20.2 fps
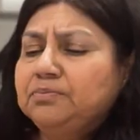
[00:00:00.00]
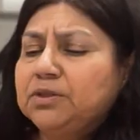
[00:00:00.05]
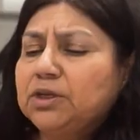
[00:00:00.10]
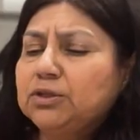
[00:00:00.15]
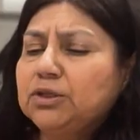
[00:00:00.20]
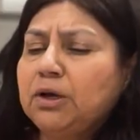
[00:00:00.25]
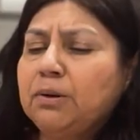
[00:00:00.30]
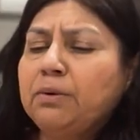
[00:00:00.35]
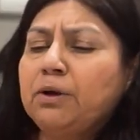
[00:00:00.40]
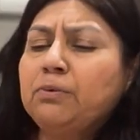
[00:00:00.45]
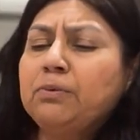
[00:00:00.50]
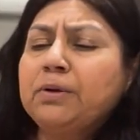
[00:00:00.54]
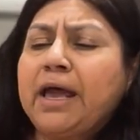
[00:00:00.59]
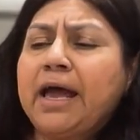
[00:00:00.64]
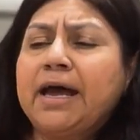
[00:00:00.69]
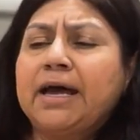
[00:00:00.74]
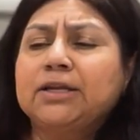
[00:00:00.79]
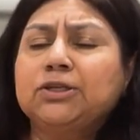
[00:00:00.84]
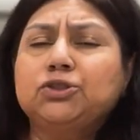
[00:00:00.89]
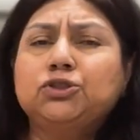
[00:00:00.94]
So I'm gonna
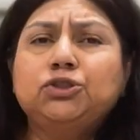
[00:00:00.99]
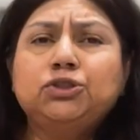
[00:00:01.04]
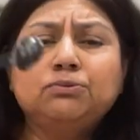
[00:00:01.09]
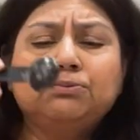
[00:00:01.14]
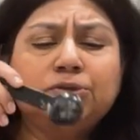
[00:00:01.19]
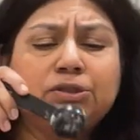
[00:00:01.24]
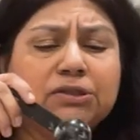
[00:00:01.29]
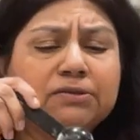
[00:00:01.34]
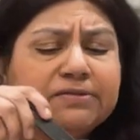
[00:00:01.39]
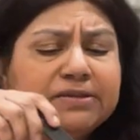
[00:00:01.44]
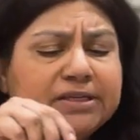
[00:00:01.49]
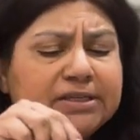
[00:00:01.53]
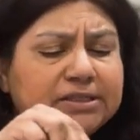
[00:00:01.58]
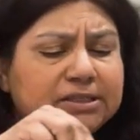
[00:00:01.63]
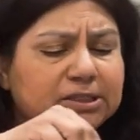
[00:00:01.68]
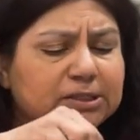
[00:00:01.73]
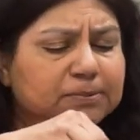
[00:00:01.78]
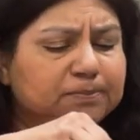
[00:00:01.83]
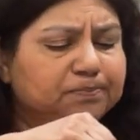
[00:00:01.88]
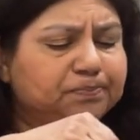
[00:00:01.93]
add 2 more of
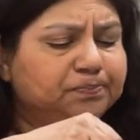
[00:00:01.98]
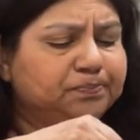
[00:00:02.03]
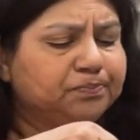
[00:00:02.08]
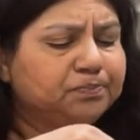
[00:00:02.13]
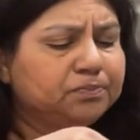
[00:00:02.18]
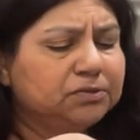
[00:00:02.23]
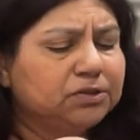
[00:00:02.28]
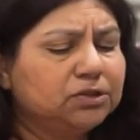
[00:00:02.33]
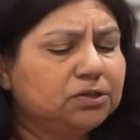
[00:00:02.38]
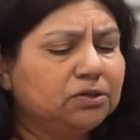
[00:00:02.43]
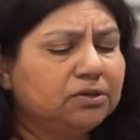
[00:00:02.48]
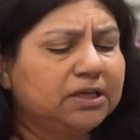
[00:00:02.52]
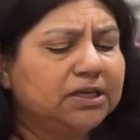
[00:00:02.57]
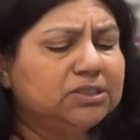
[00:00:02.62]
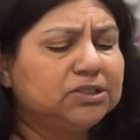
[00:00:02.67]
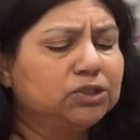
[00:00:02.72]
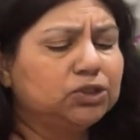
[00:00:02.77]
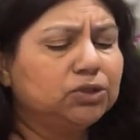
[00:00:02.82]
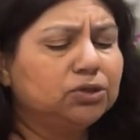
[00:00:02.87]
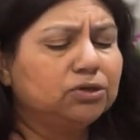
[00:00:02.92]
this. So
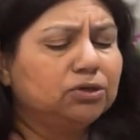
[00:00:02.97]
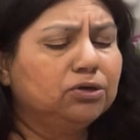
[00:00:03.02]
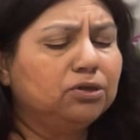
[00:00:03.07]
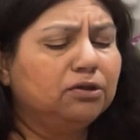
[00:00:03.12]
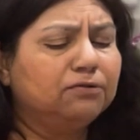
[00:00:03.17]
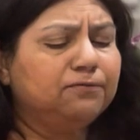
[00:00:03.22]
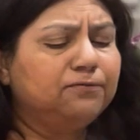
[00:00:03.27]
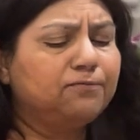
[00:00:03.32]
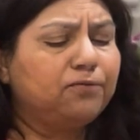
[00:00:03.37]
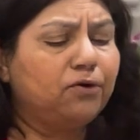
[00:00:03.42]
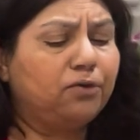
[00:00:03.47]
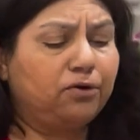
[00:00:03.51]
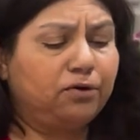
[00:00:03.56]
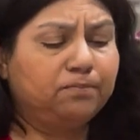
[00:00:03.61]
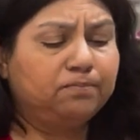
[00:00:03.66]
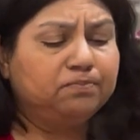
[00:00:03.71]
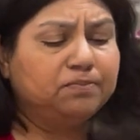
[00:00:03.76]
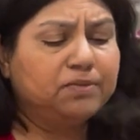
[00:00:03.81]
that's a total of 4.